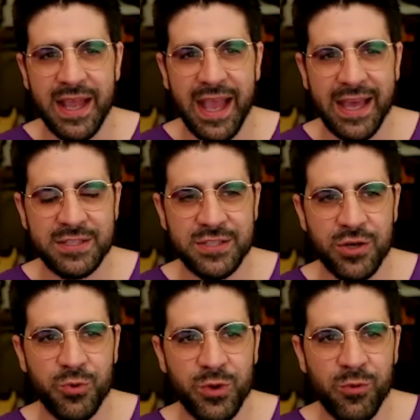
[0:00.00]
And so
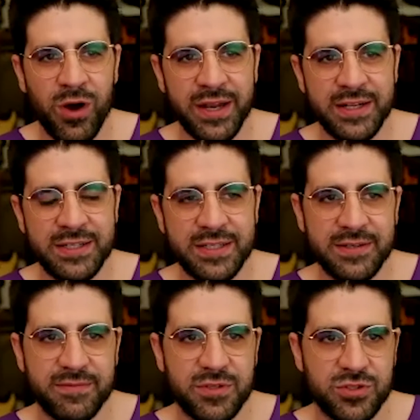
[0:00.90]
we wanted to
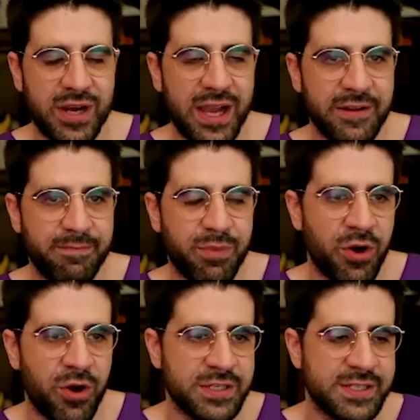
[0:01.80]
try to
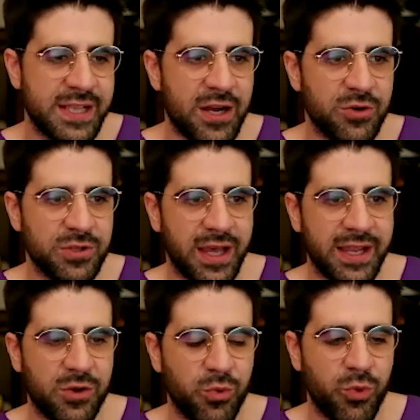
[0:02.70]
parse out
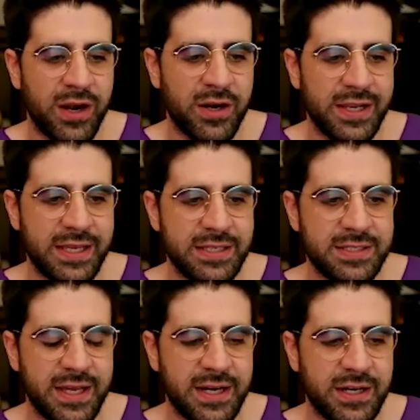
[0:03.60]
like where is
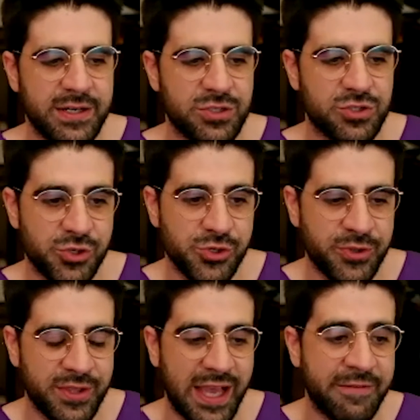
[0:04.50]
their
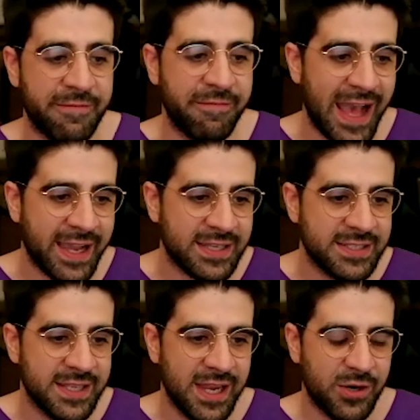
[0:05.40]
truth and
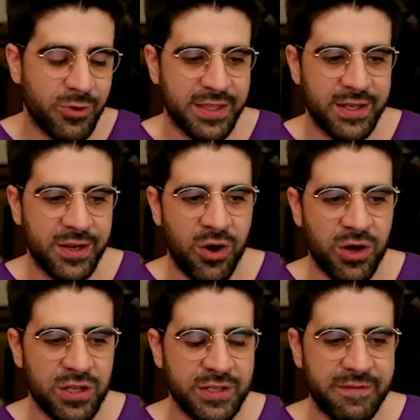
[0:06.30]
facts within
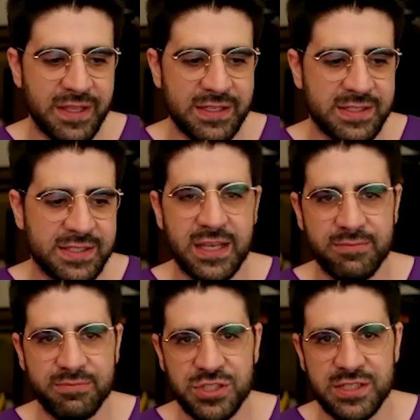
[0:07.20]
all of these
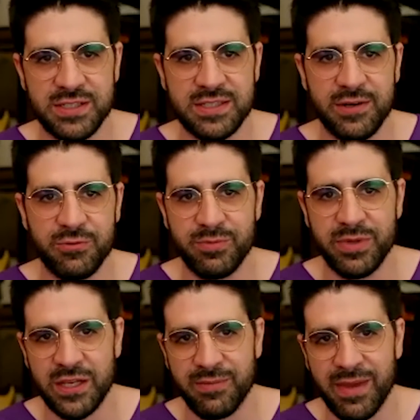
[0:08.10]
assumptions that were
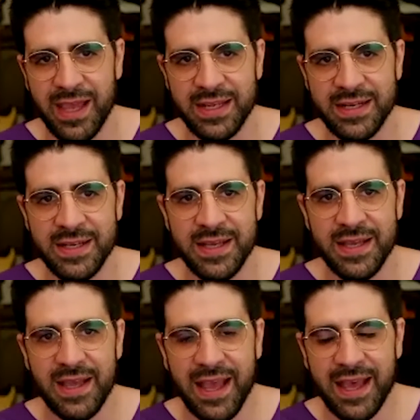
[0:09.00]
being made
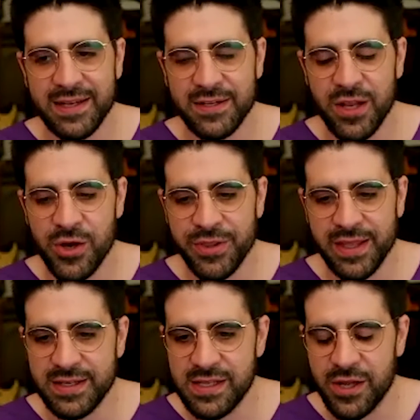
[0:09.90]
and know
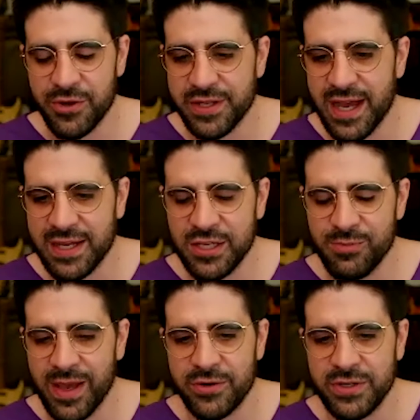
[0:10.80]
that you know the
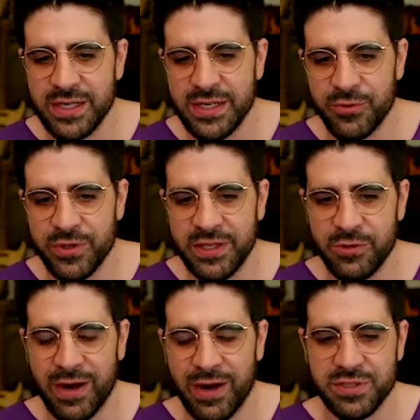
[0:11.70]
documentary really
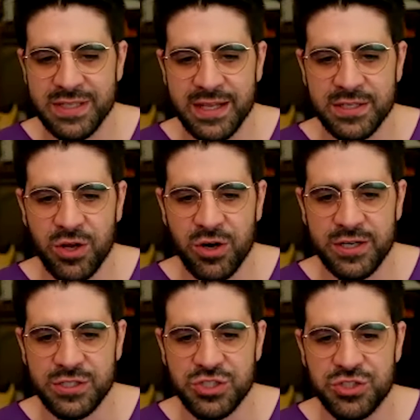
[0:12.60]
represents
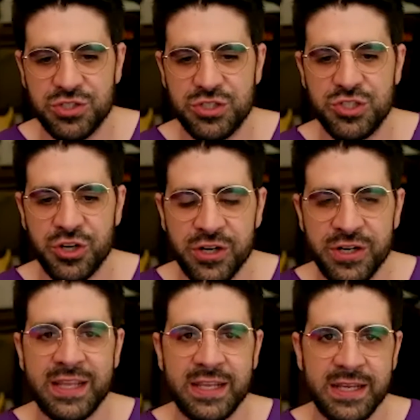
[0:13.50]
our
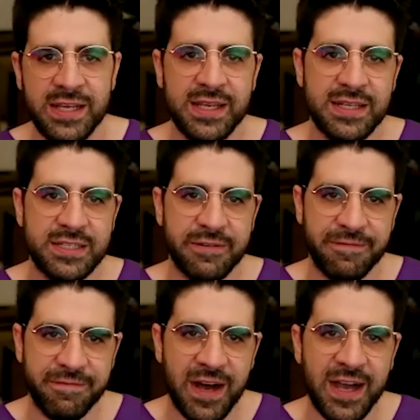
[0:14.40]
journey to
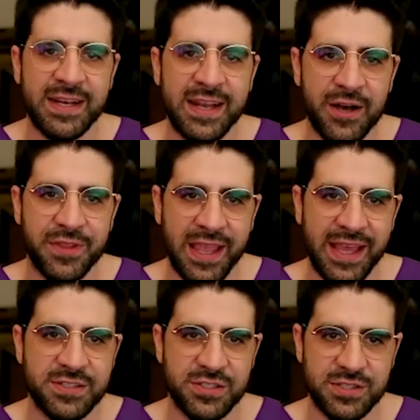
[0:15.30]
find out the
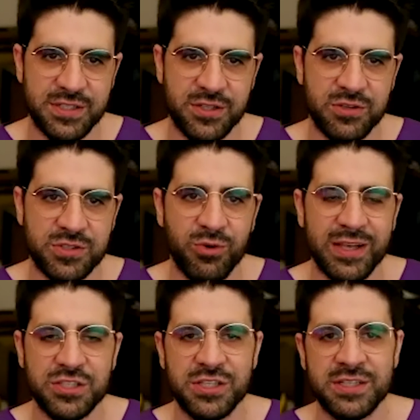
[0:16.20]
answers to those
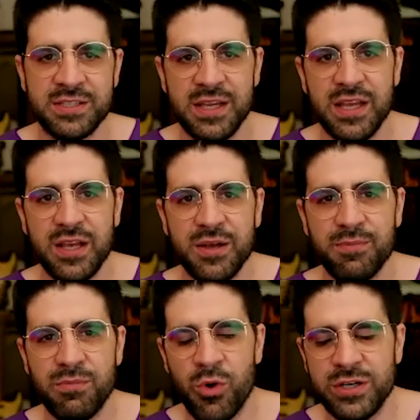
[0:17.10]
questions
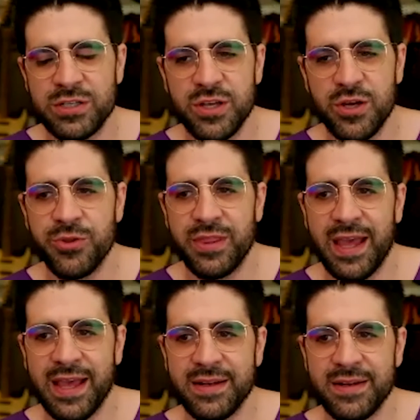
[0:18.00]
more so
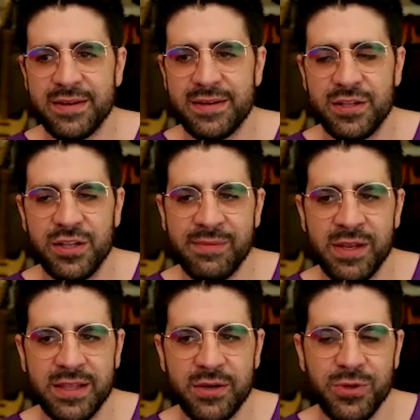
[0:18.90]
than
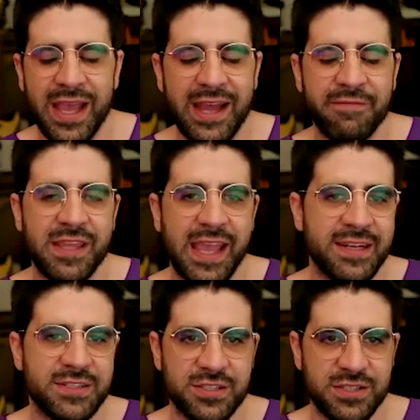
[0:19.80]
claiming that we have the
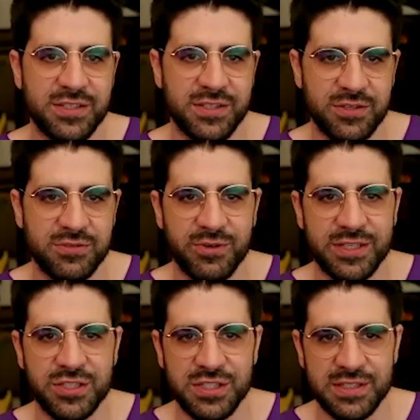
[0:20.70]
answer to those
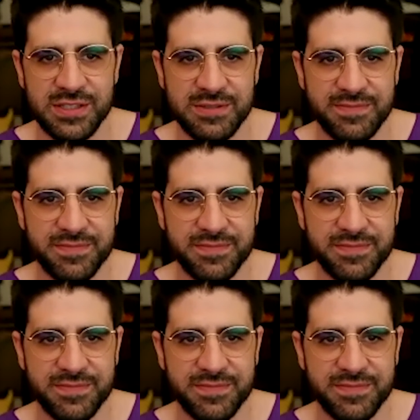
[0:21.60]
questions